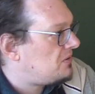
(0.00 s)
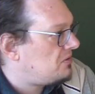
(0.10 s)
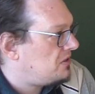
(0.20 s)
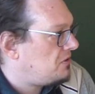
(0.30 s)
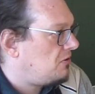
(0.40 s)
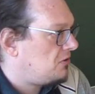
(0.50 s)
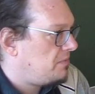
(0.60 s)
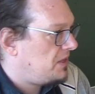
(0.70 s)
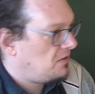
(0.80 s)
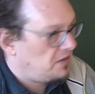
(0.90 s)
so that you
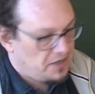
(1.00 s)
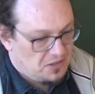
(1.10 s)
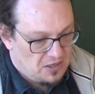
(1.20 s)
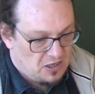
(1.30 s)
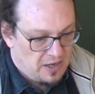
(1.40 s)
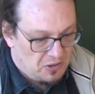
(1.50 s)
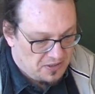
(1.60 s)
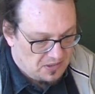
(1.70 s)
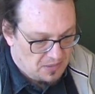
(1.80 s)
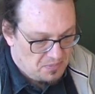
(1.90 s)
automatically get kicked out
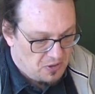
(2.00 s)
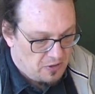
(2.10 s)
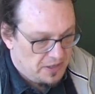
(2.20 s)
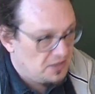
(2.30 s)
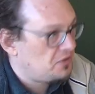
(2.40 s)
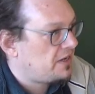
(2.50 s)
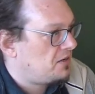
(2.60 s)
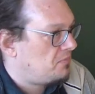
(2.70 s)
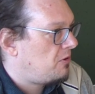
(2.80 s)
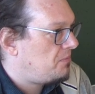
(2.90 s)
at some point. You get
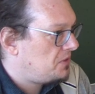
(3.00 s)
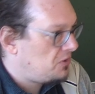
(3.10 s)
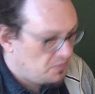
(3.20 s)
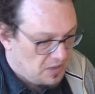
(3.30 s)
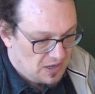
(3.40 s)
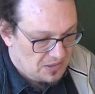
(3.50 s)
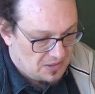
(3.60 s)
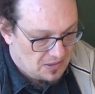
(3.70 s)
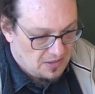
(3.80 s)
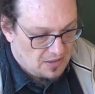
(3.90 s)
a proper UMask.